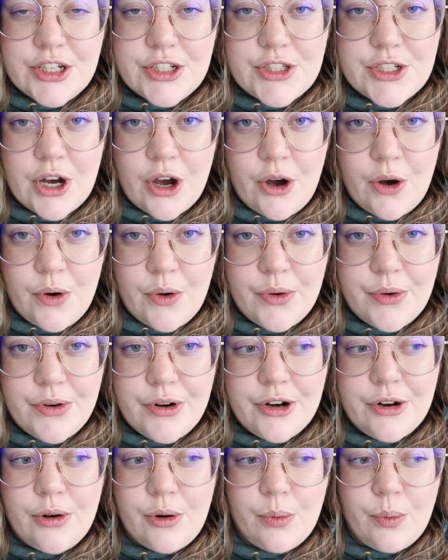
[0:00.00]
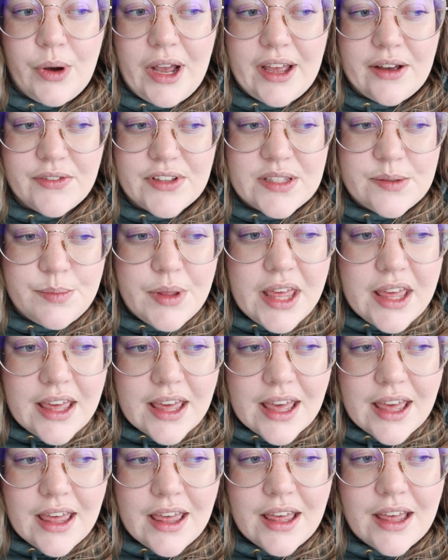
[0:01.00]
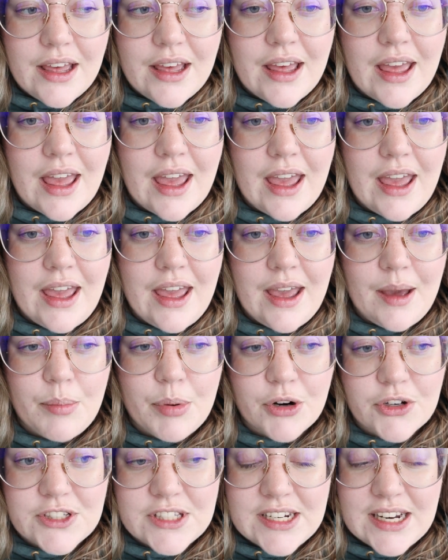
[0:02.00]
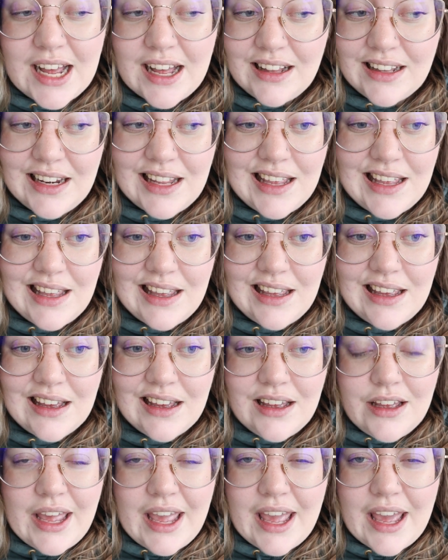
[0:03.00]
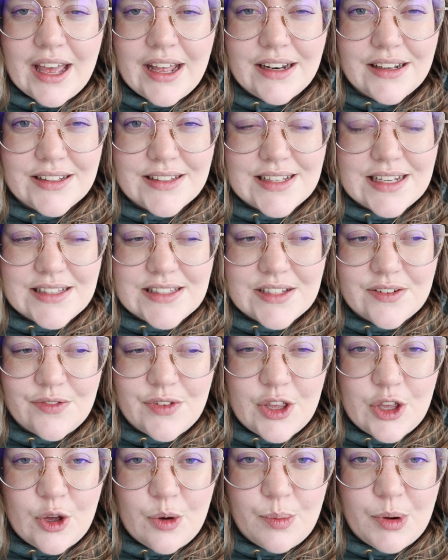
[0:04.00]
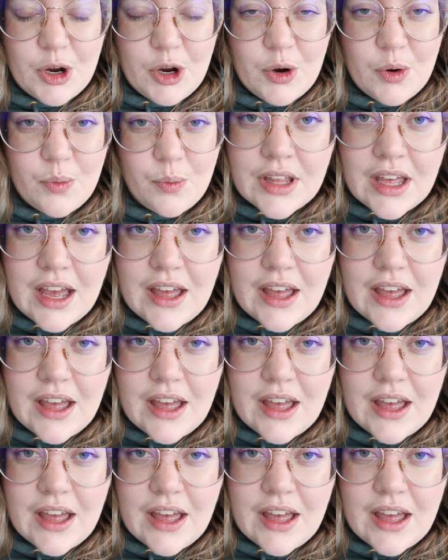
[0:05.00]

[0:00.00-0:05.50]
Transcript: tone, a way of speaking, a personality, and a sense of humor.